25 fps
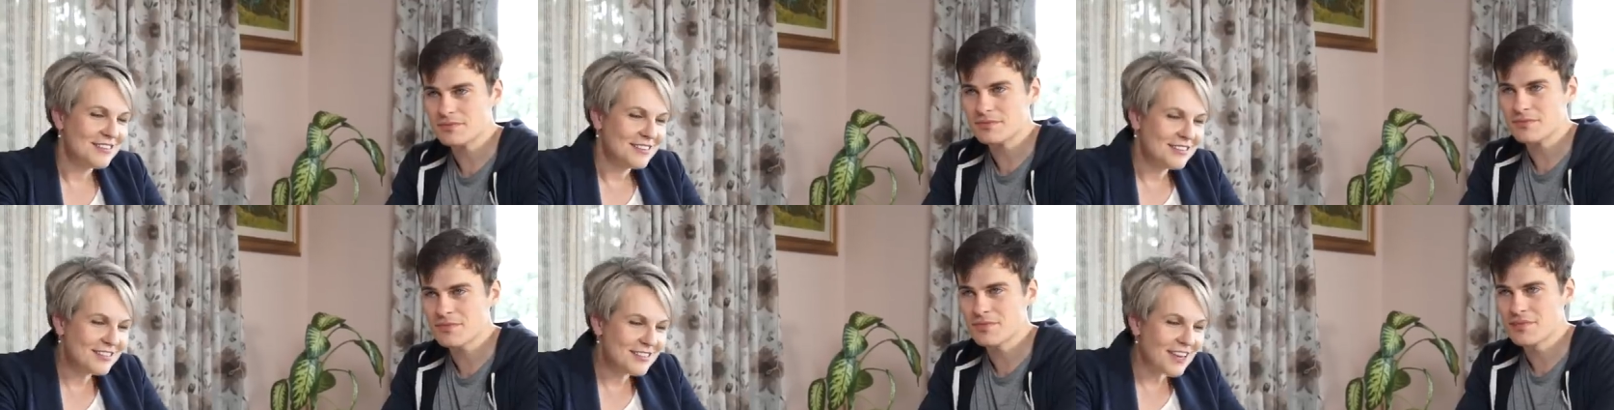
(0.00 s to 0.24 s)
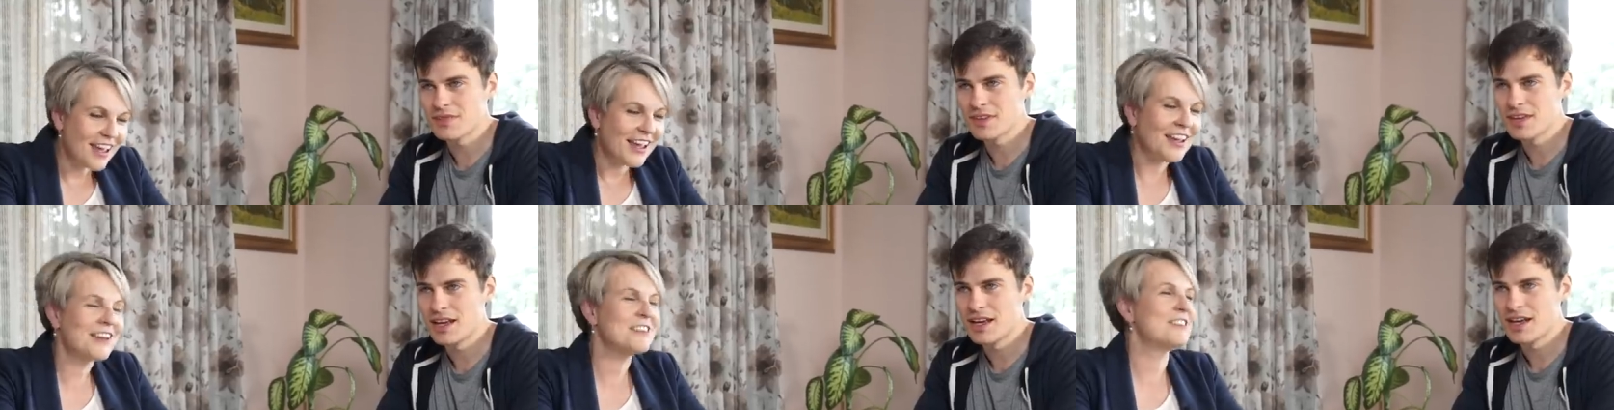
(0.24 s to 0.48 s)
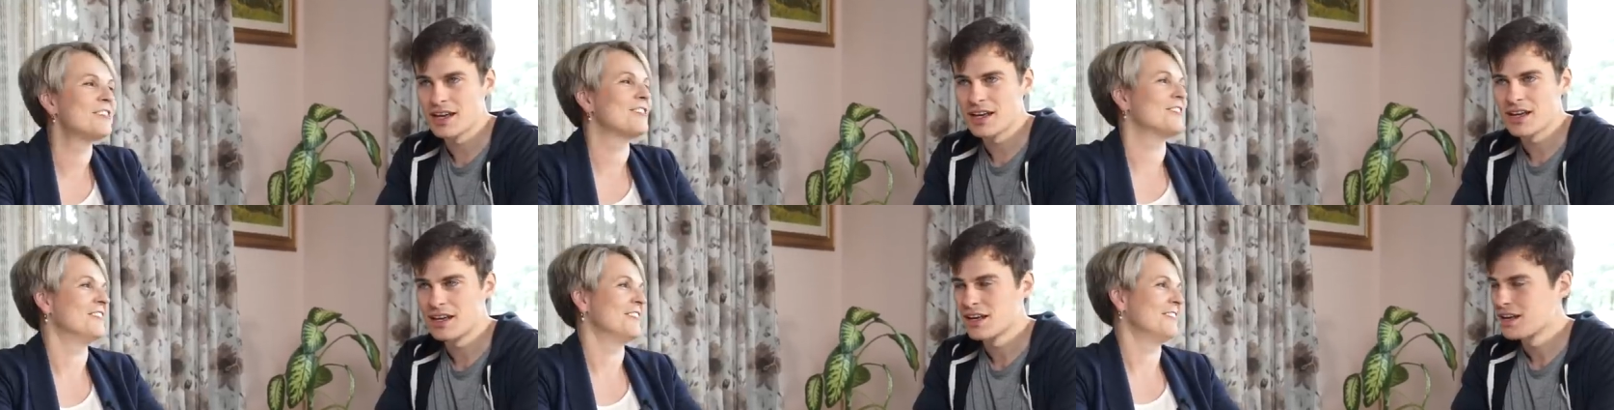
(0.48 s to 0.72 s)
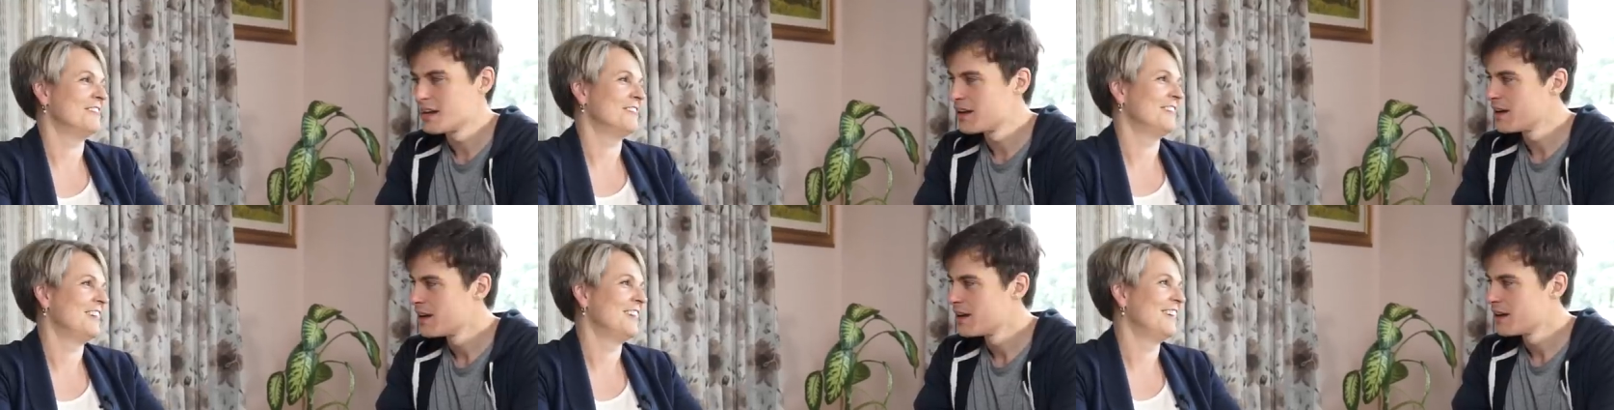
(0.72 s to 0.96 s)
Speaker 1: Take
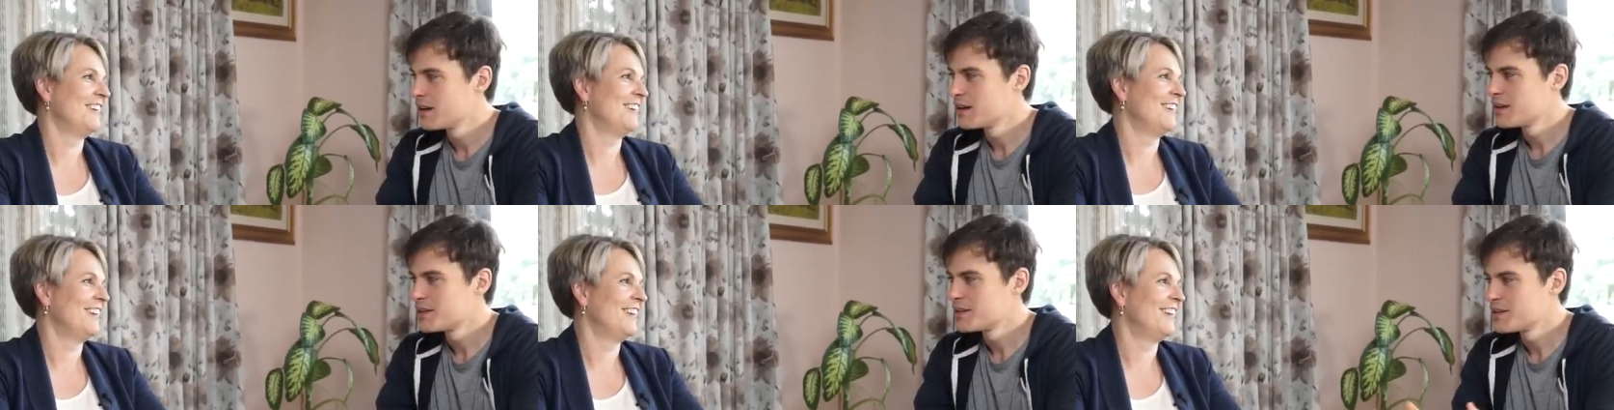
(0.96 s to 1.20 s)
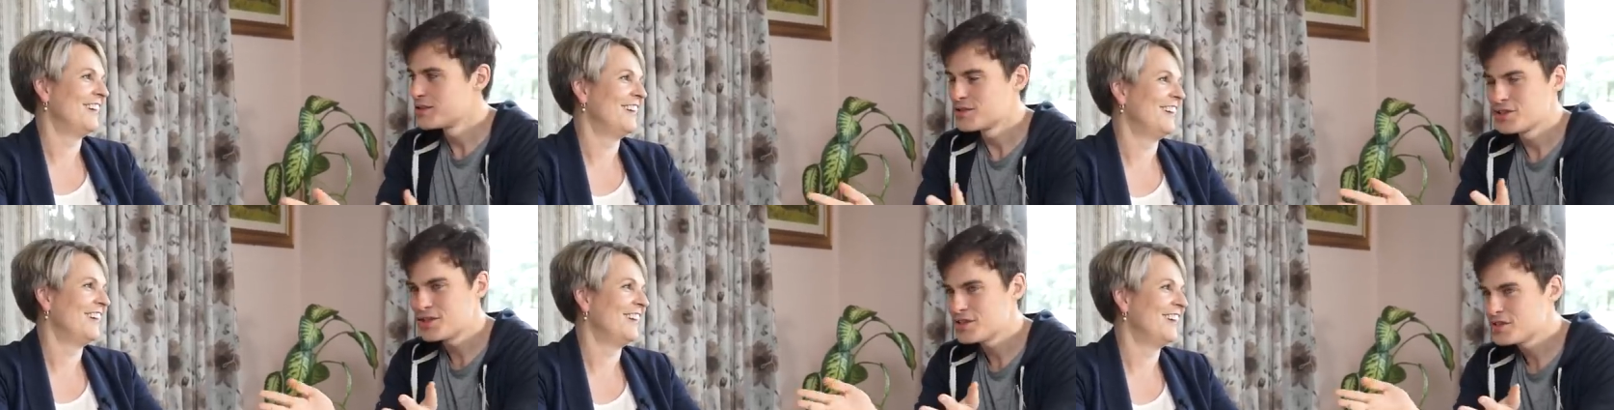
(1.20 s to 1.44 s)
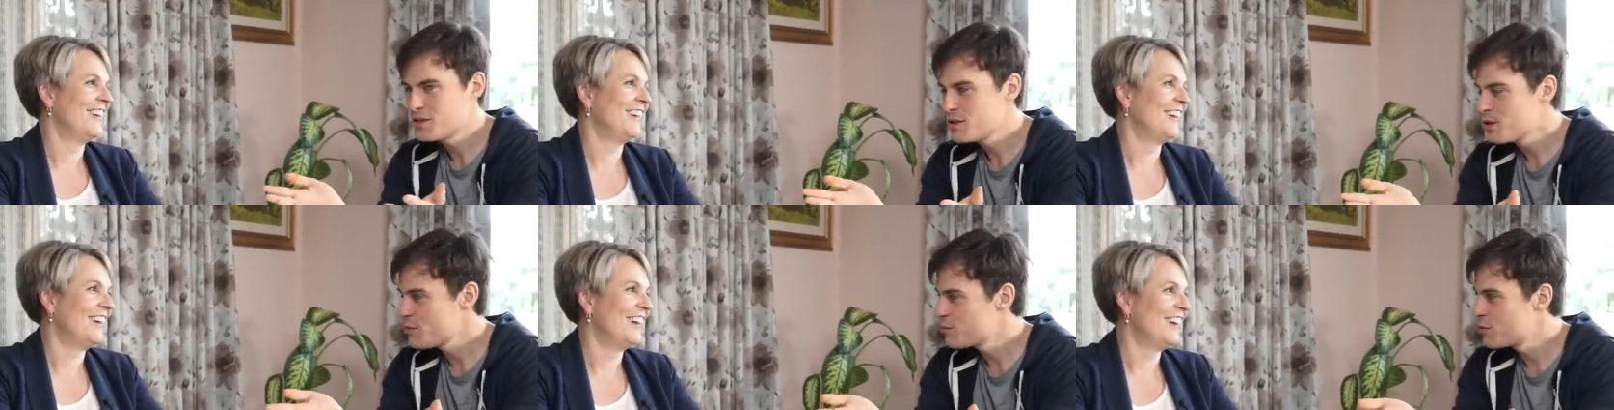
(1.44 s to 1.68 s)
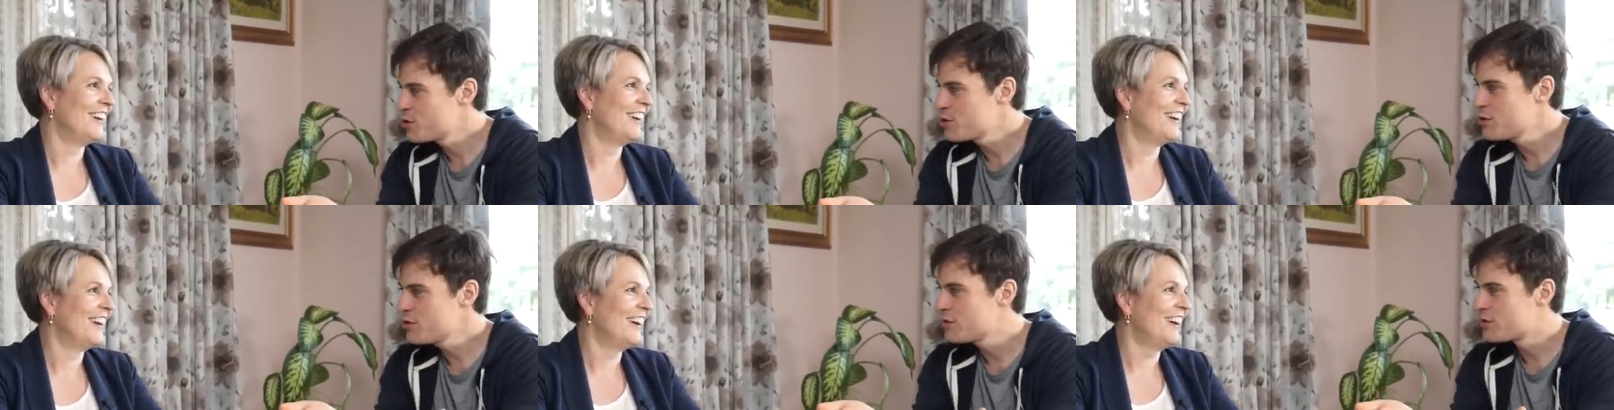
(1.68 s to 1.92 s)
two.
Speaker 2: She's not
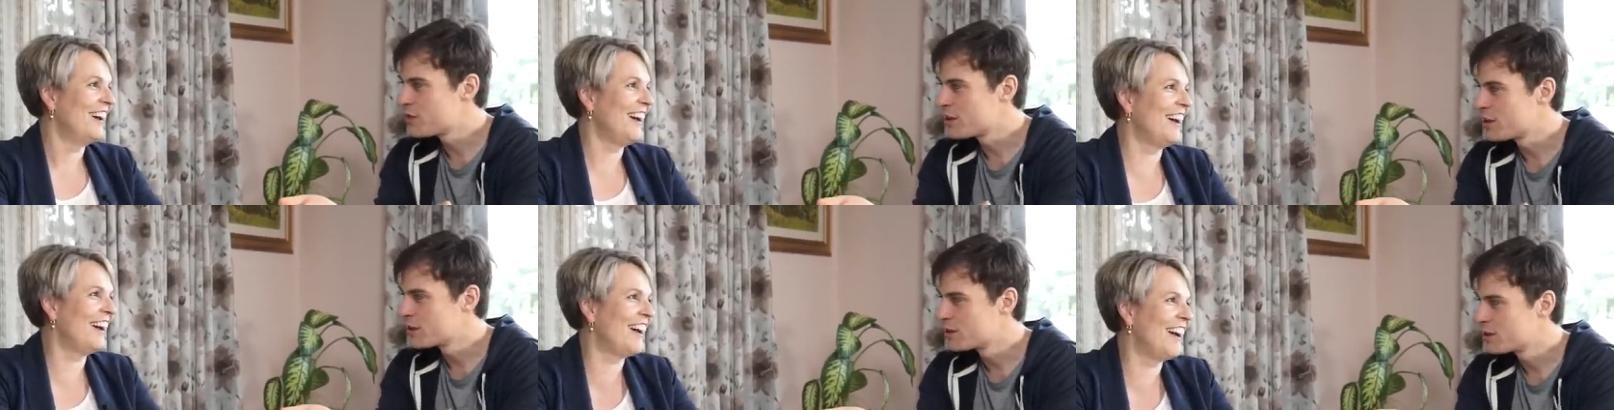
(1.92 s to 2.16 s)
moving.